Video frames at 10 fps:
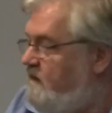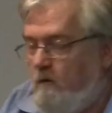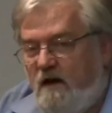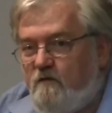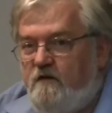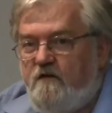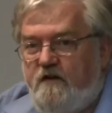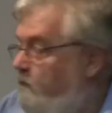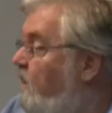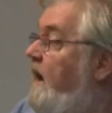Nobody ever says
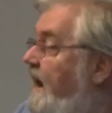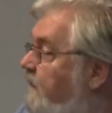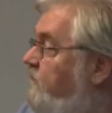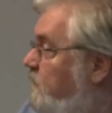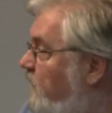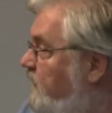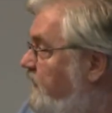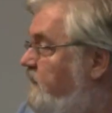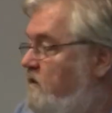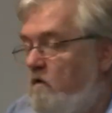it anywhere. Everybody
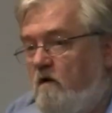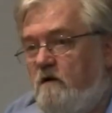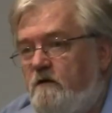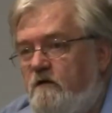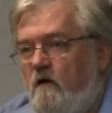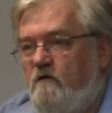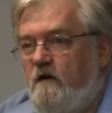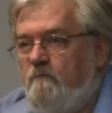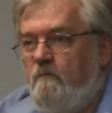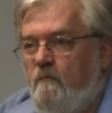in New Orleans knows
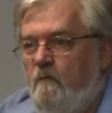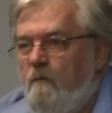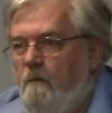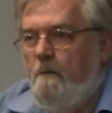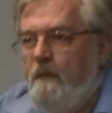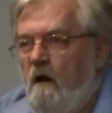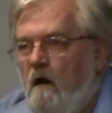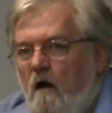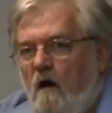it.